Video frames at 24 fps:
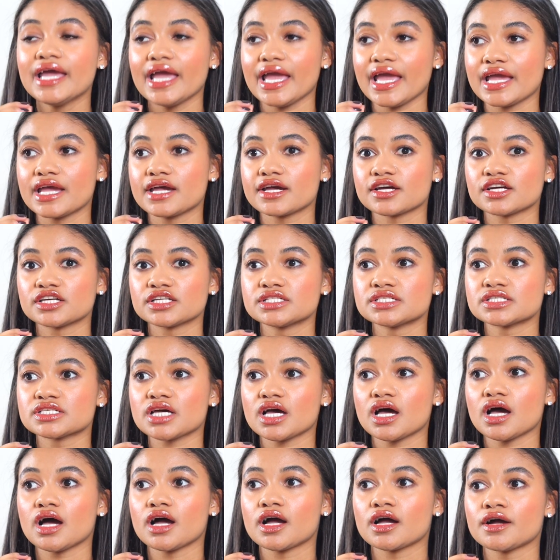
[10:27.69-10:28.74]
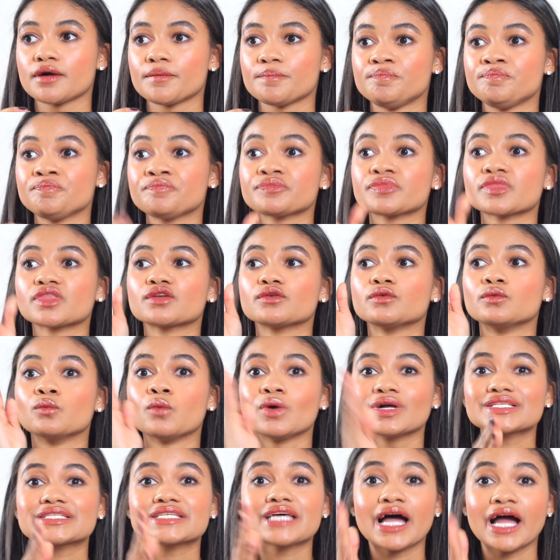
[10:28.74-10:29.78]
And, um,
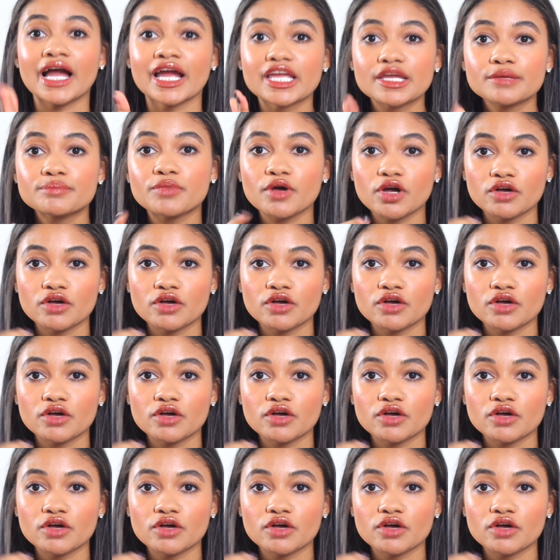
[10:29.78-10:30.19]
what type